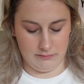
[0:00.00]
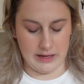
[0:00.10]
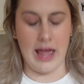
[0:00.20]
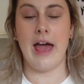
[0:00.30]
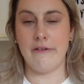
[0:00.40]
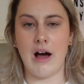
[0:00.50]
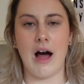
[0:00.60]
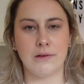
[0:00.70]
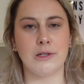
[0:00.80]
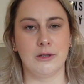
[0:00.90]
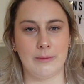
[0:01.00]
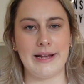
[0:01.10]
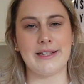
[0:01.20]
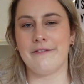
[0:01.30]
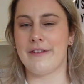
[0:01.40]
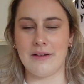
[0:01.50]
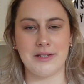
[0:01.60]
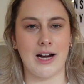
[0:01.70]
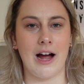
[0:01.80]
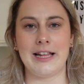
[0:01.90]
yeah, Ever After Always, five
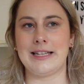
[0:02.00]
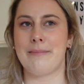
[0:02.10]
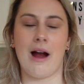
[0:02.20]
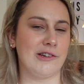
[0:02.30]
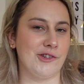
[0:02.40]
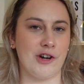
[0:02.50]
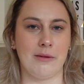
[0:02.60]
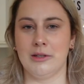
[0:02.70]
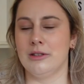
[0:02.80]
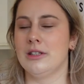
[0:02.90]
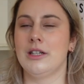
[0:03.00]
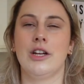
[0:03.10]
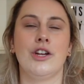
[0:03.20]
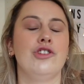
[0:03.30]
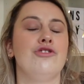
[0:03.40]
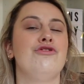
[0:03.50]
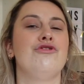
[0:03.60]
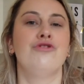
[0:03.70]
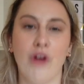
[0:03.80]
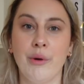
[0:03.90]
star. It's a marriage in trouble.
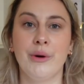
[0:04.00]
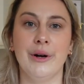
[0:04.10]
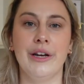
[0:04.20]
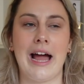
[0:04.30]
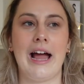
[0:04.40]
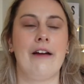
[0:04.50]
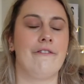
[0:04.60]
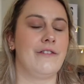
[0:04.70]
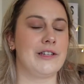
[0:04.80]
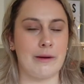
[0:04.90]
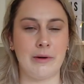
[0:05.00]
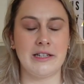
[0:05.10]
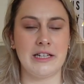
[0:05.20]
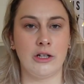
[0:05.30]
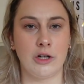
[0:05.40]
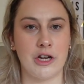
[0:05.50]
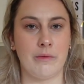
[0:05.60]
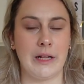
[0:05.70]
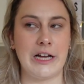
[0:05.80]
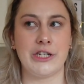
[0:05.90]
So good. For someone that's in a long-term
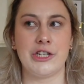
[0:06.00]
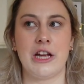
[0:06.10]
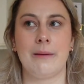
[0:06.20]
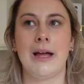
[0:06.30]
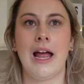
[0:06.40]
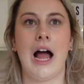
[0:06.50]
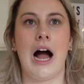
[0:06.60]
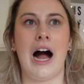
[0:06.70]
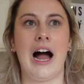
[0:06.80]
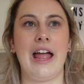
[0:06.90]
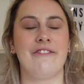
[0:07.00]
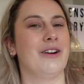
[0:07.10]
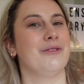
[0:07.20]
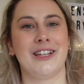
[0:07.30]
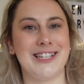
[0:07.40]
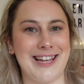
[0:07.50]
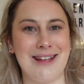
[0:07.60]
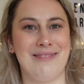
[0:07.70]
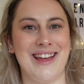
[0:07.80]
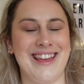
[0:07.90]
relationship, I felt really
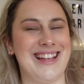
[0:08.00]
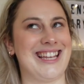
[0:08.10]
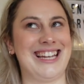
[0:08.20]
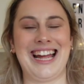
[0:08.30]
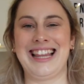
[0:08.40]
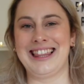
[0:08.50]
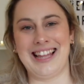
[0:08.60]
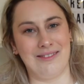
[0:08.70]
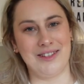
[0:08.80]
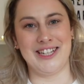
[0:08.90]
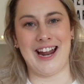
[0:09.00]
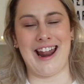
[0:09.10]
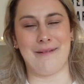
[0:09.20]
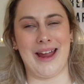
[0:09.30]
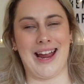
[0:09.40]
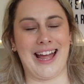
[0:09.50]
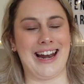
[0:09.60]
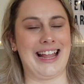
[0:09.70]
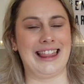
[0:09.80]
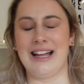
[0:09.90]
seen by this and I loved the dynamic and
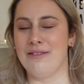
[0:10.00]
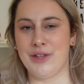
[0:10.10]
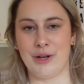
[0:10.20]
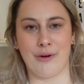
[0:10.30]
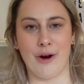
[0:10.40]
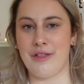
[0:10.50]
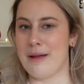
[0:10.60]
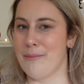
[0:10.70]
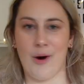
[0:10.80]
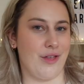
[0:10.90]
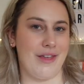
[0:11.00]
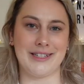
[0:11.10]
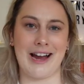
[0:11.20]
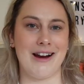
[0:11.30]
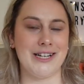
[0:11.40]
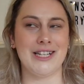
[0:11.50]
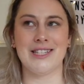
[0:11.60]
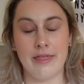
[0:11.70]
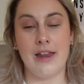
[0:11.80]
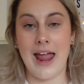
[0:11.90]
I loved the growth in both of these
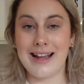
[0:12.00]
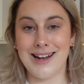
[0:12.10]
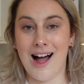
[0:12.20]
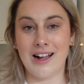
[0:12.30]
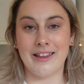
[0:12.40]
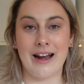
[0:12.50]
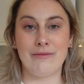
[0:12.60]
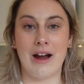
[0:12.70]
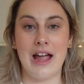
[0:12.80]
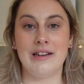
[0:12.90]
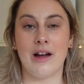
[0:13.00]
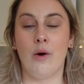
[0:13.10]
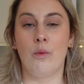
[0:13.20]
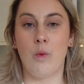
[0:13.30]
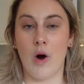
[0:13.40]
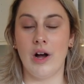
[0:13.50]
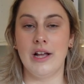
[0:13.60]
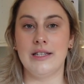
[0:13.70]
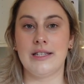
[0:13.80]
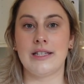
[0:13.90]
characters. The next arc that I read
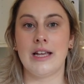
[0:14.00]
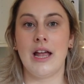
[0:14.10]
was